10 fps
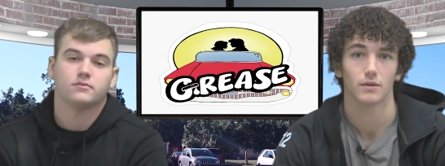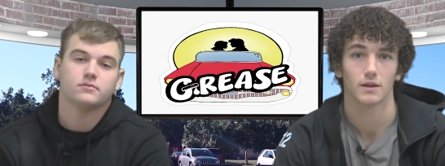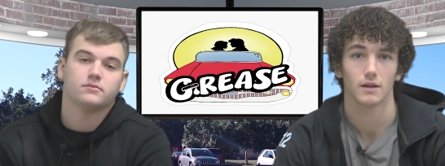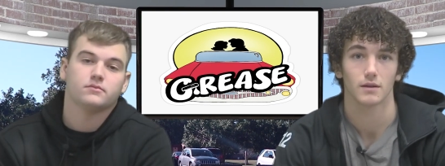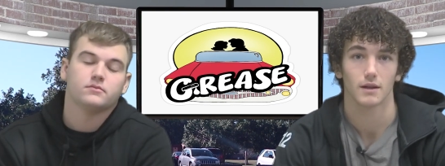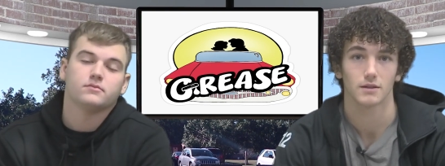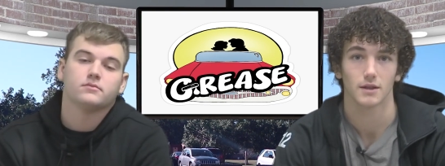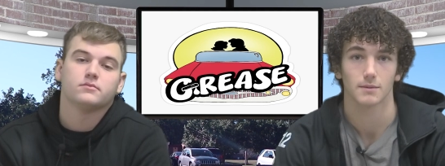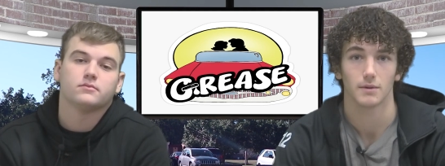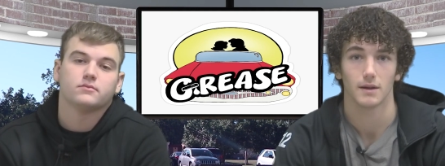Speaker 1: 14th at
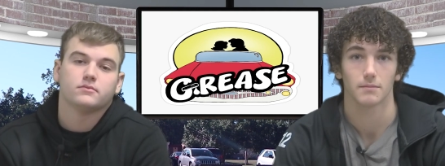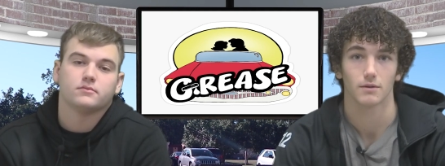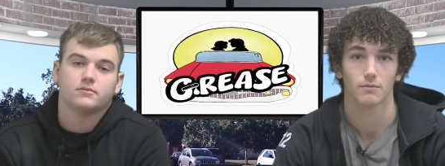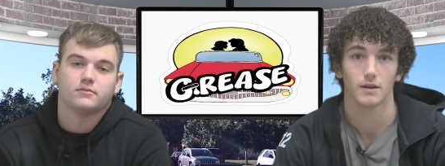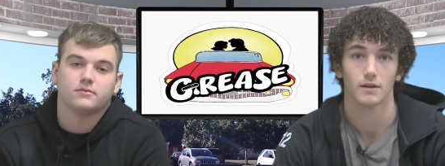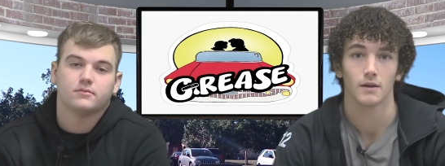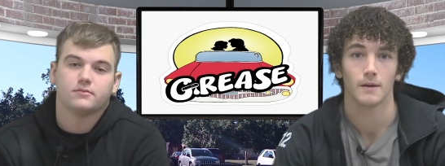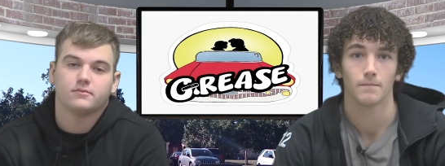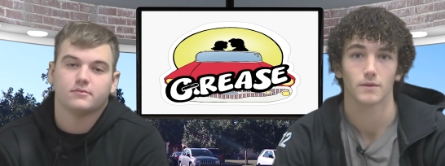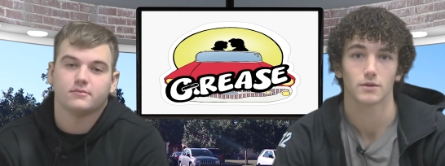6 p.m. to read.
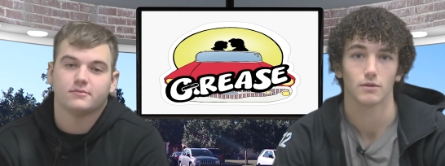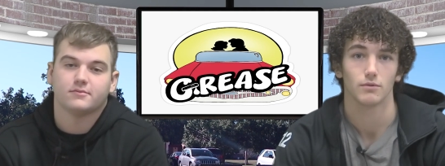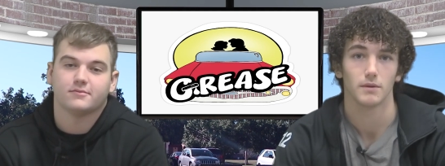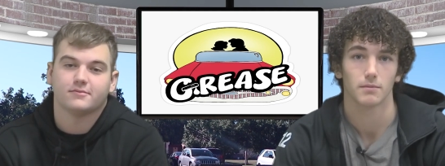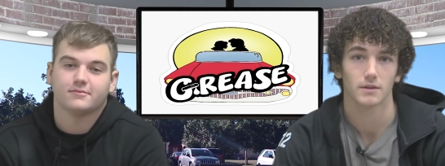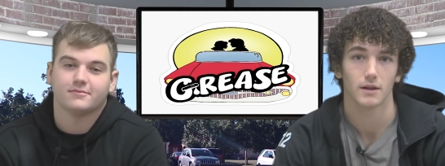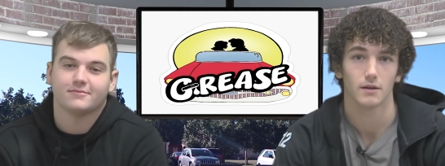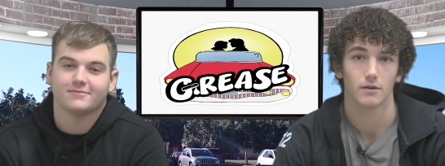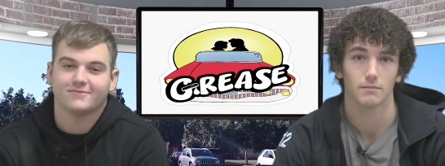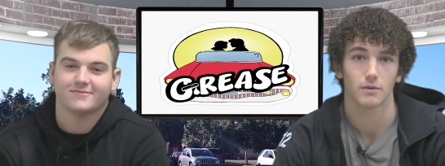The show will be
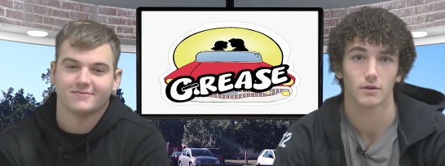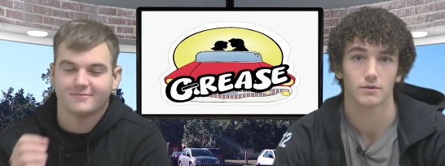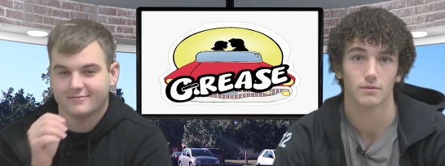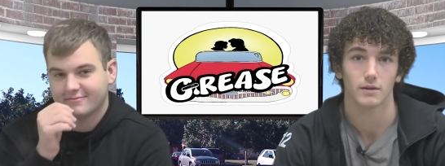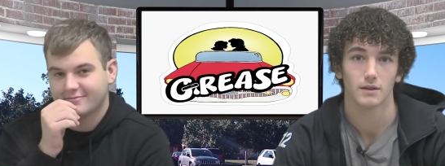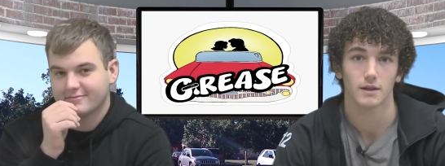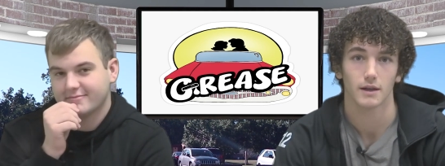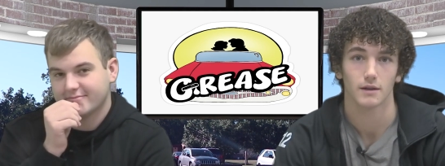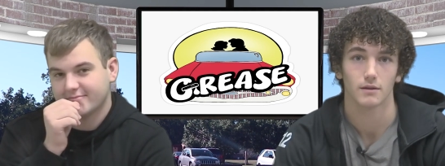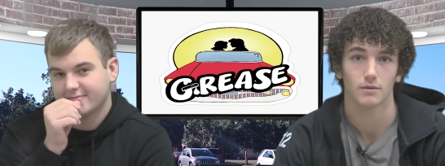presented on March
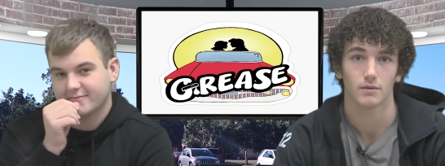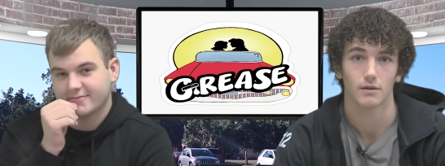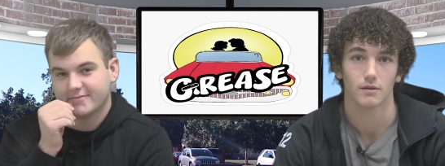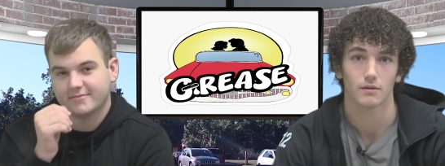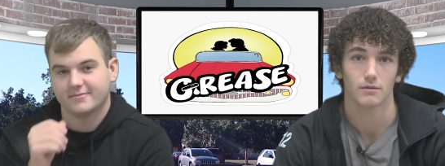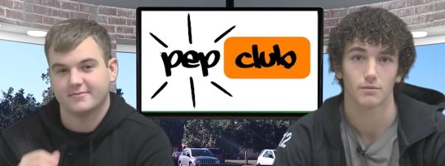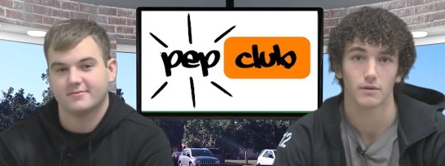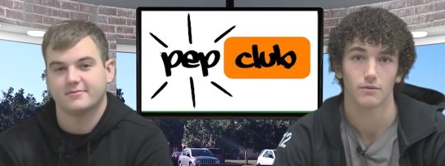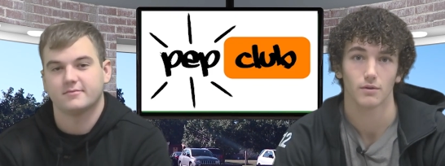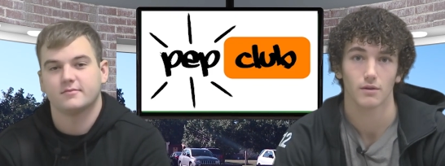22nd, 23rd, and
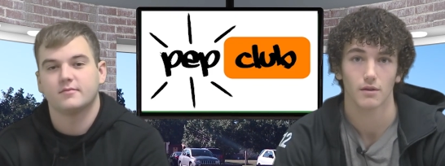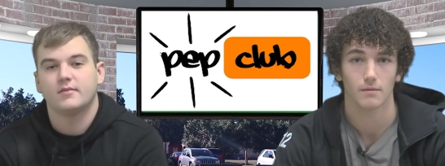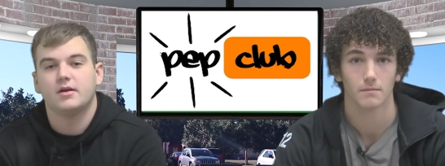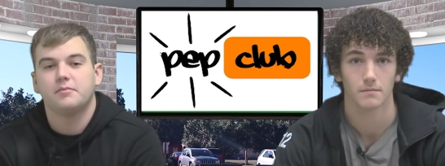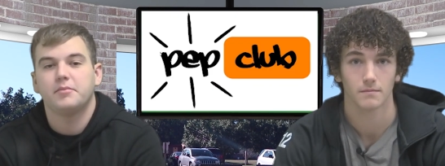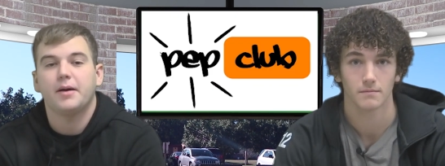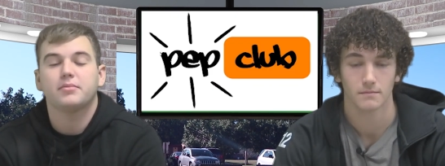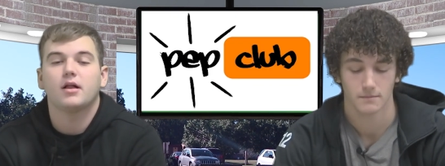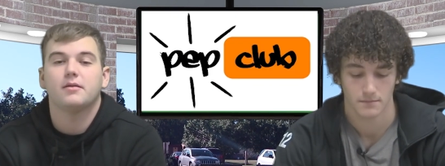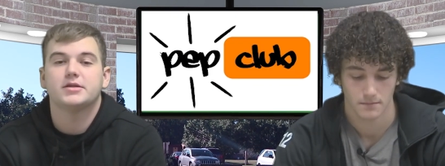24th.
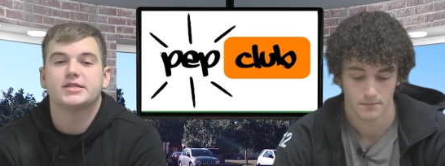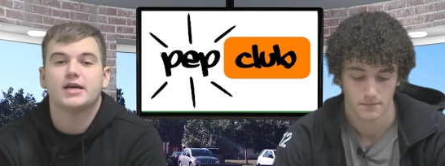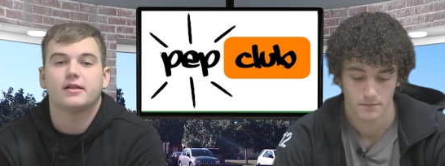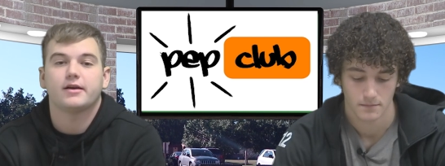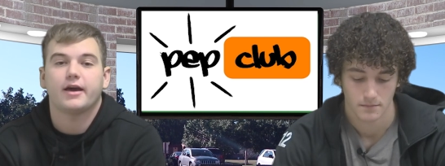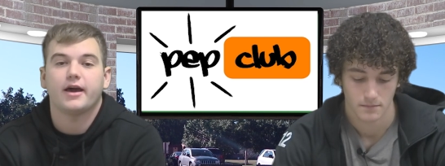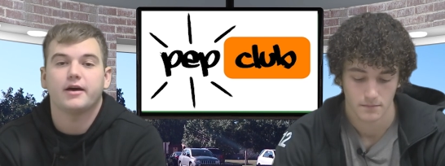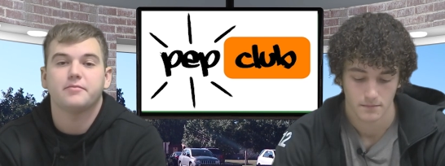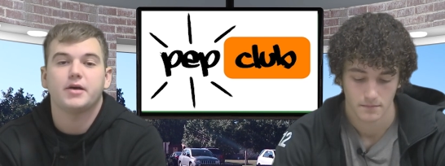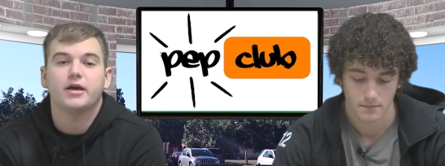
Speaker 2: Pep Club is selling
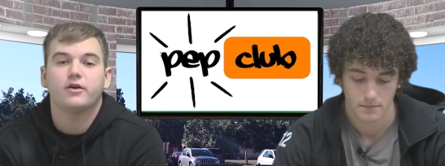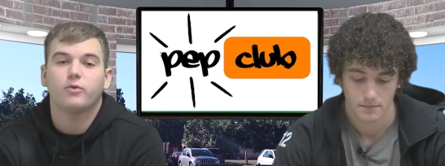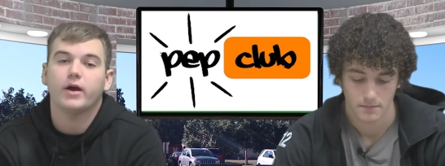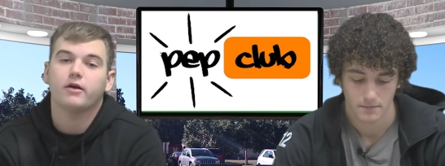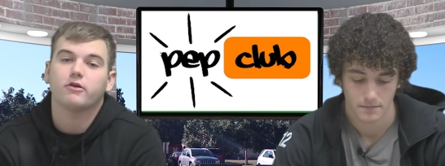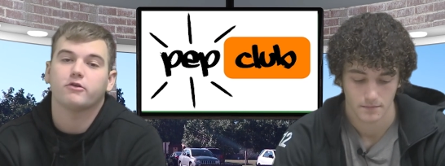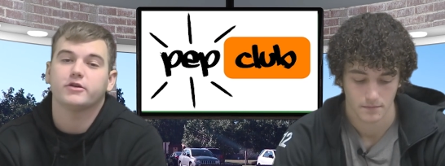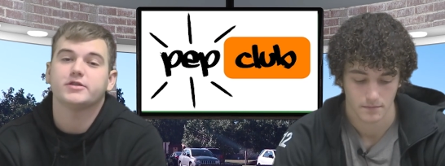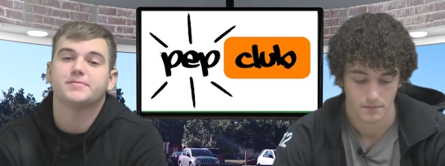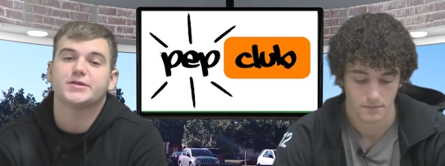handmade Quaker
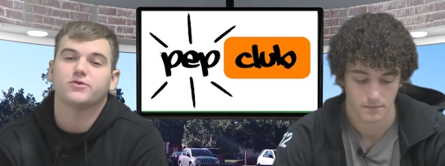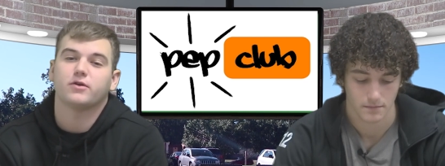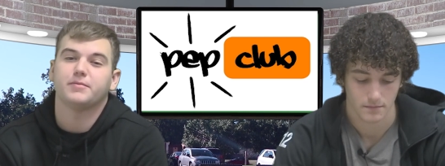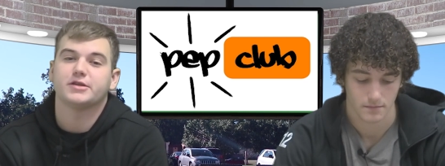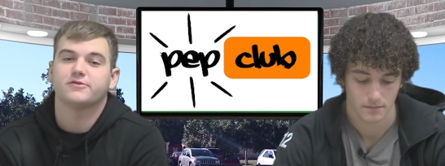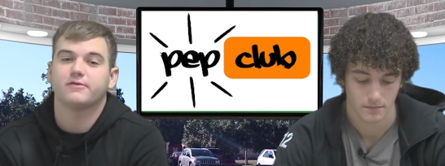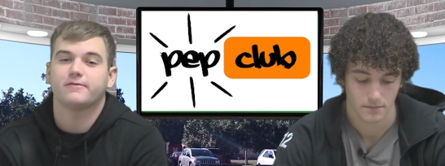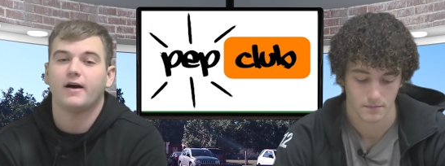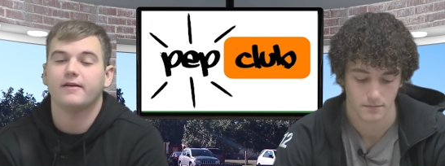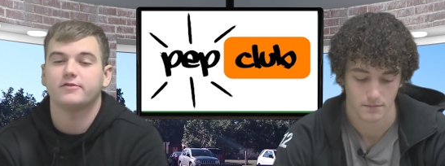Christmas ornaments for
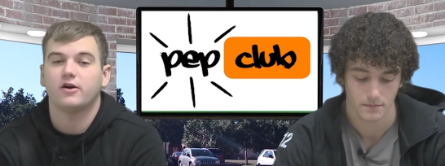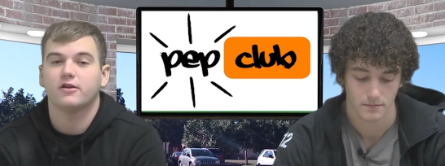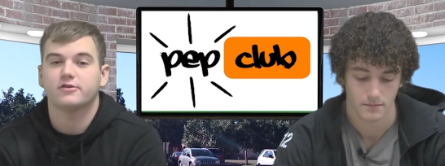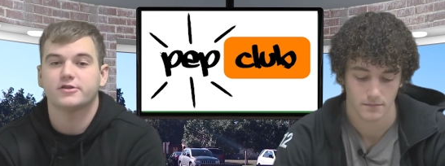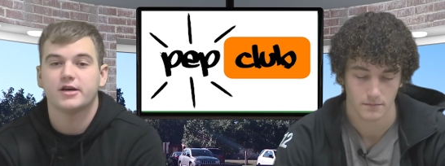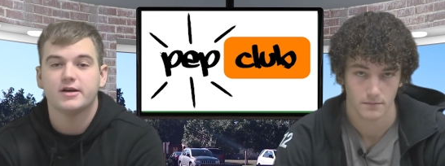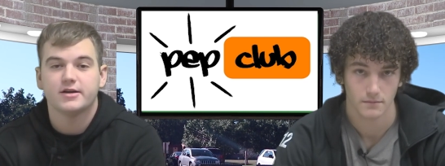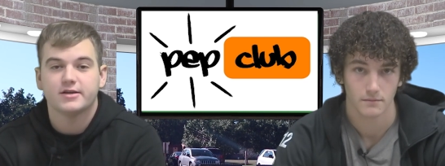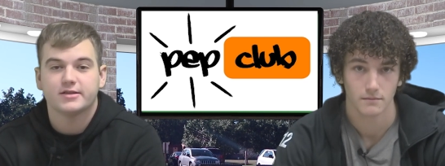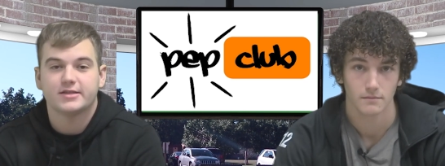$5.
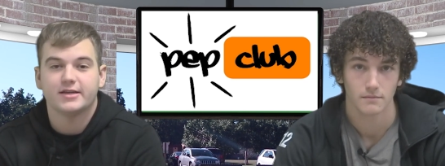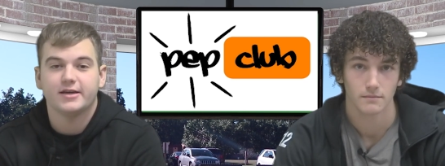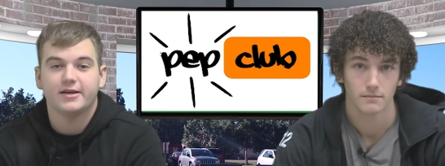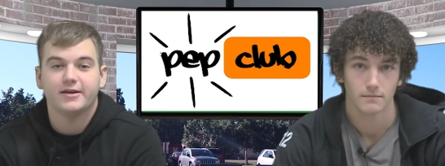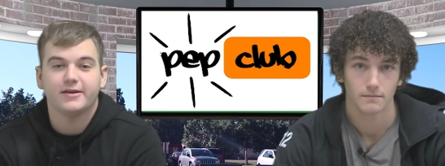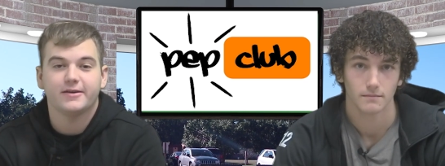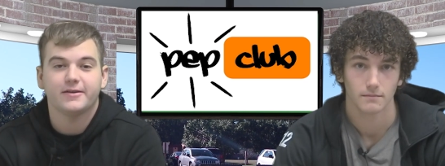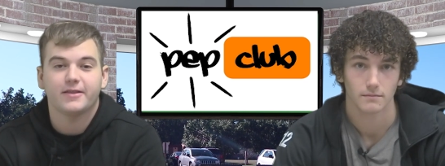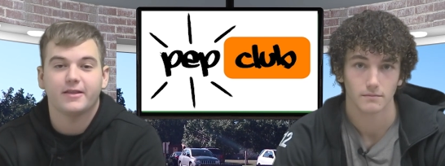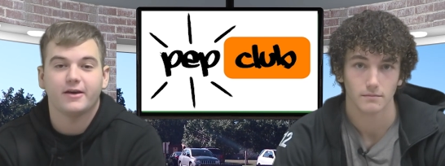See
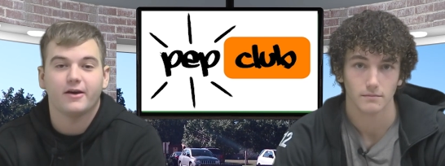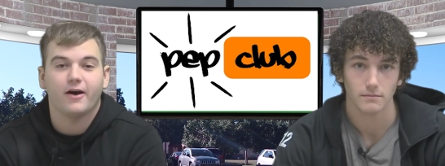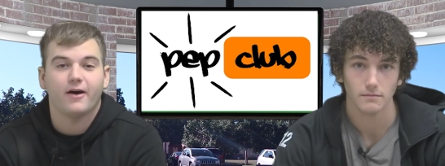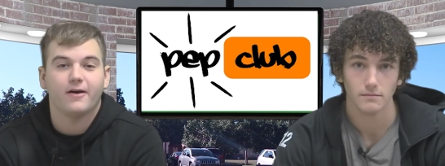the